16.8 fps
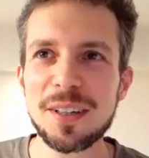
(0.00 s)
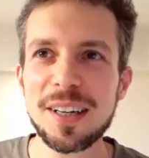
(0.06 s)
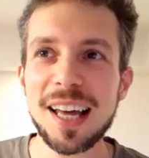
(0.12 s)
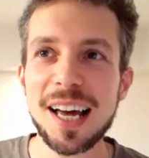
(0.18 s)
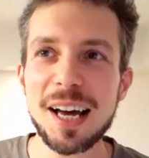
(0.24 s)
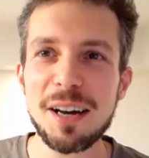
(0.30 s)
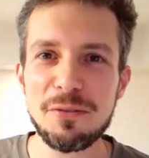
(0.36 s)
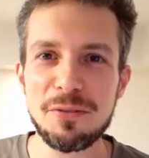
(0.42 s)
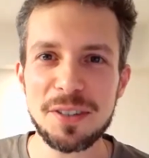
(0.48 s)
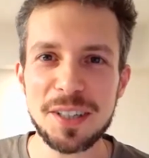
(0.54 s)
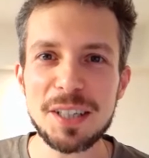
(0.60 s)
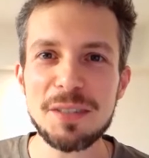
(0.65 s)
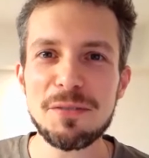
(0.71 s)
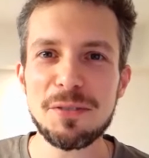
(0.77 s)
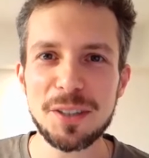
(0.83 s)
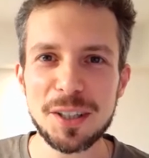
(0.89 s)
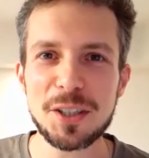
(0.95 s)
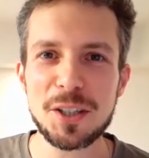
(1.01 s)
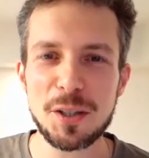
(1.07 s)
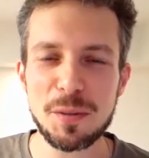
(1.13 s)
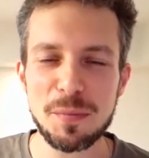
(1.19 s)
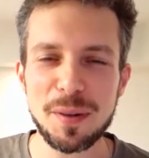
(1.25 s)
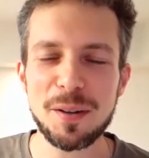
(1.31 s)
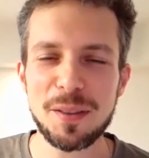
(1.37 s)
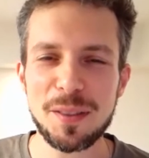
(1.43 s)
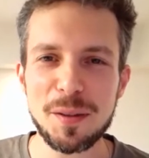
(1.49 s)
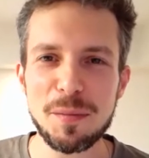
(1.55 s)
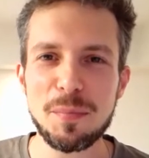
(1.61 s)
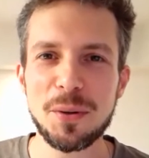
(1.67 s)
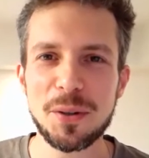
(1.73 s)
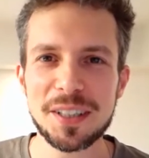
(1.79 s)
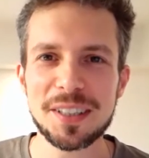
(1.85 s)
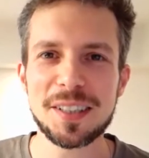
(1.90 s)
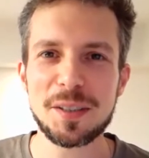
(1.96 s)
laugh evilish about the
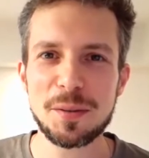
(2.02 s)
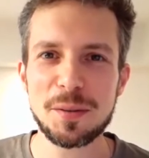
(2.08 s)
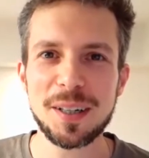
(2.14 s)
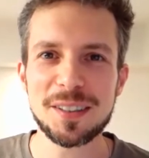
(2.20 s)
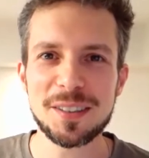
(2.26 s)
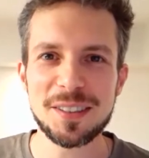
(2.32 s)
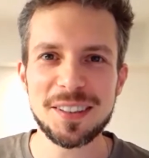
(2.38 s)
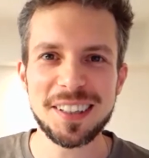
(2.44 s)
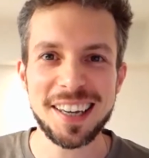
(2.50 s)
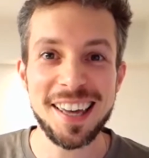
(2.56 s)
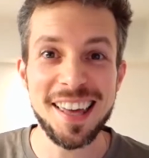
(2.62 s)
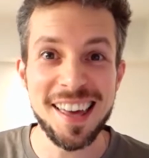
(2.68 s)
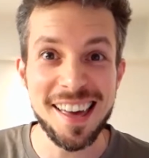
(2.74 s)
point as well. So like